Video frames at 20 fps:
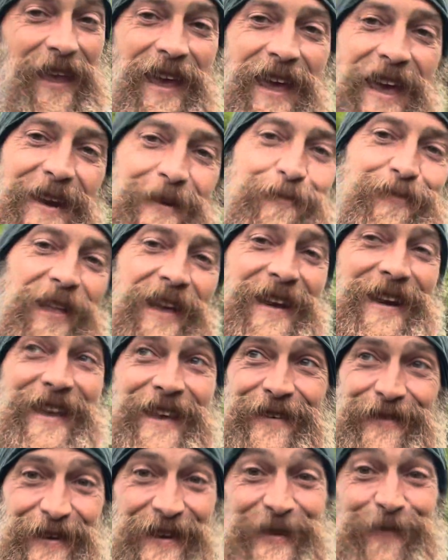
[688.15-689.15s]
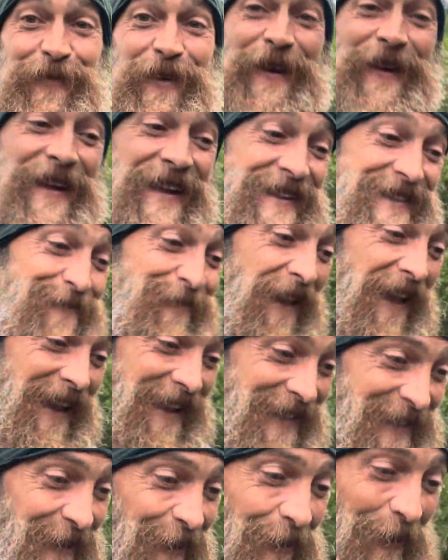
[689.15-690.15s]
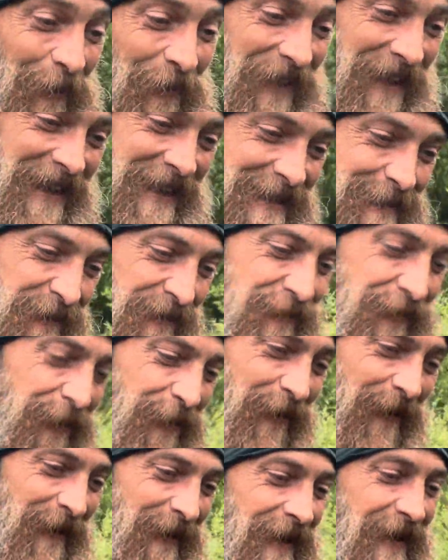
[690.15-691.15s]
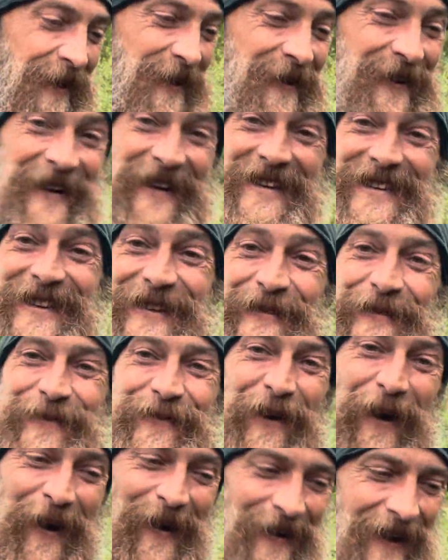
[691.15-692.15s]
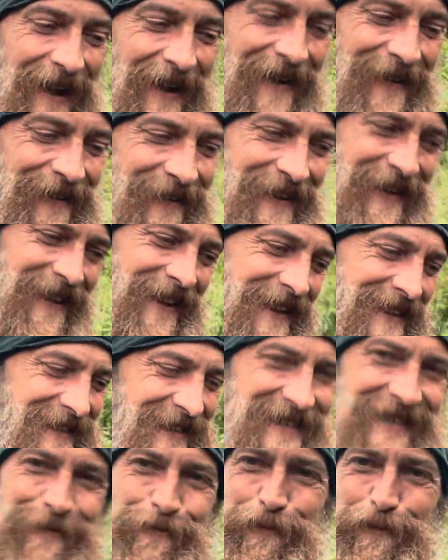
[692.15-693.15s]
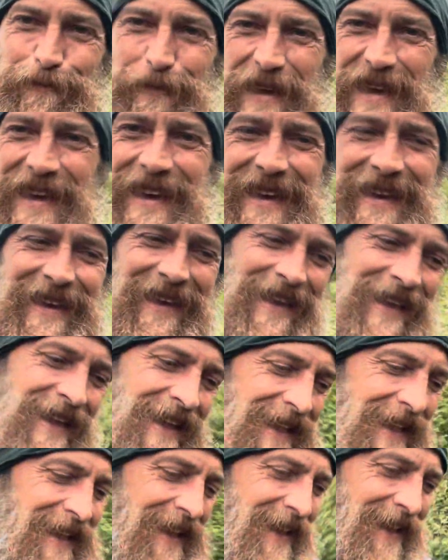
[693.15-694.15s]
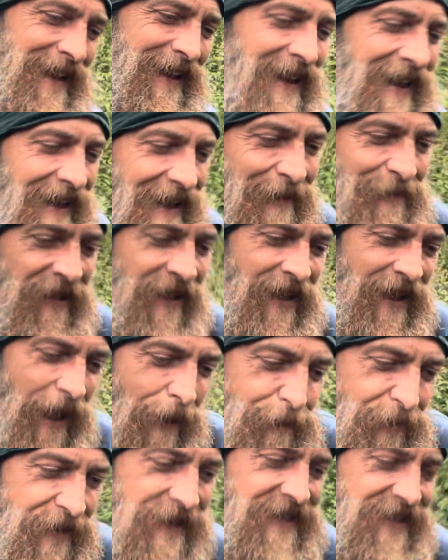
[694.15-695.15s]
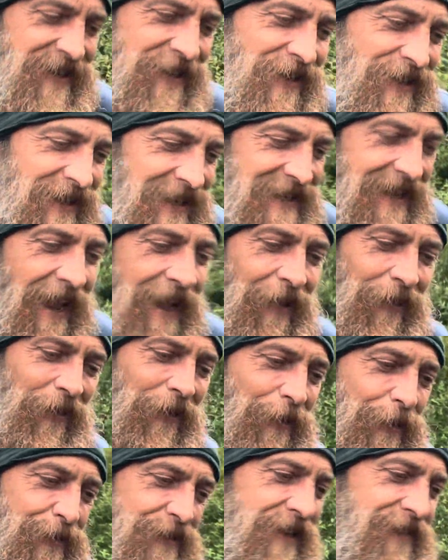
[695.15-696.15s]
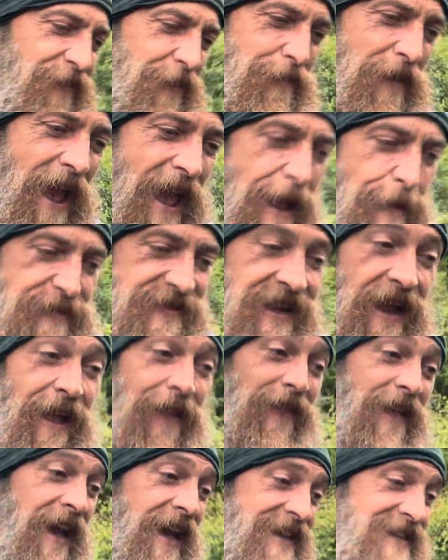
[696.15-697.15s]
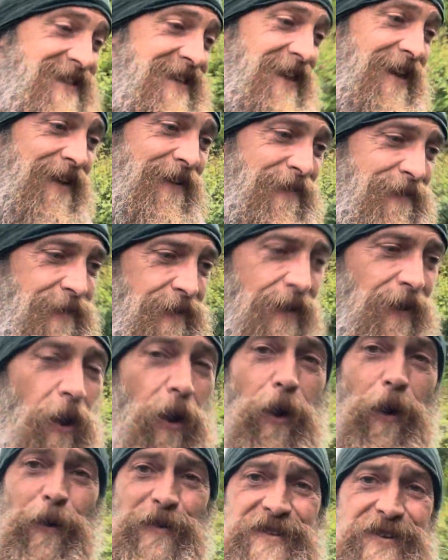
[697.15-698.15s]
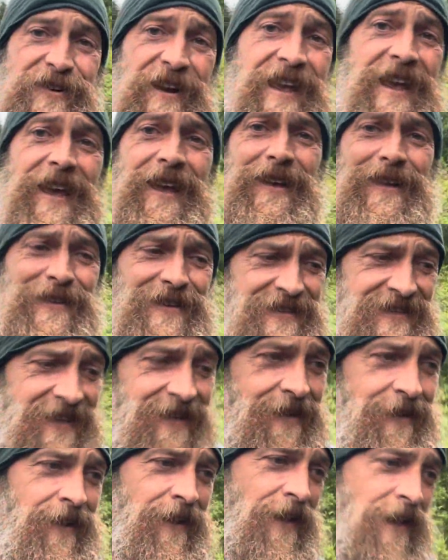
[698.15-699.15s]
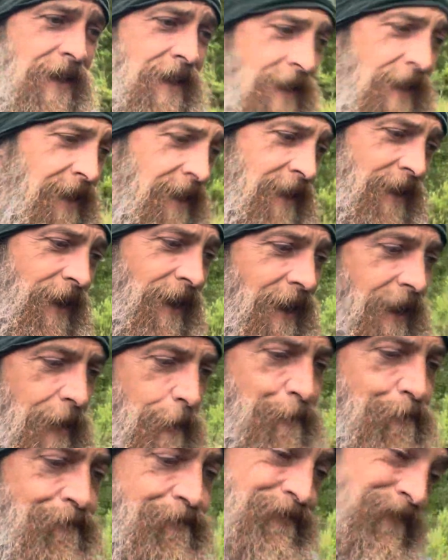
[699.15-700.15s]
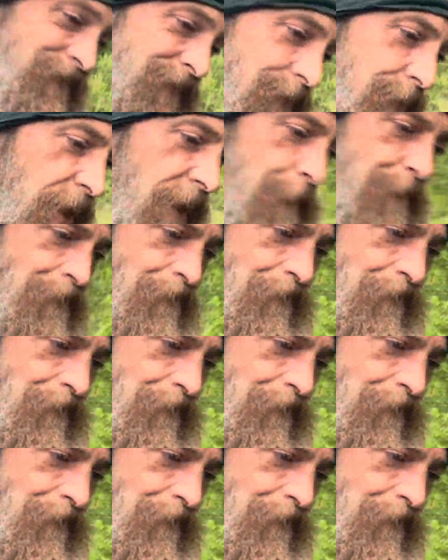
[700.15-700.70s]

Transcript: had plenty of experience back in the old days before gut hooks and far out when you can just bing. I'm pretty sure you can download different maps, online stuff, all trails, and but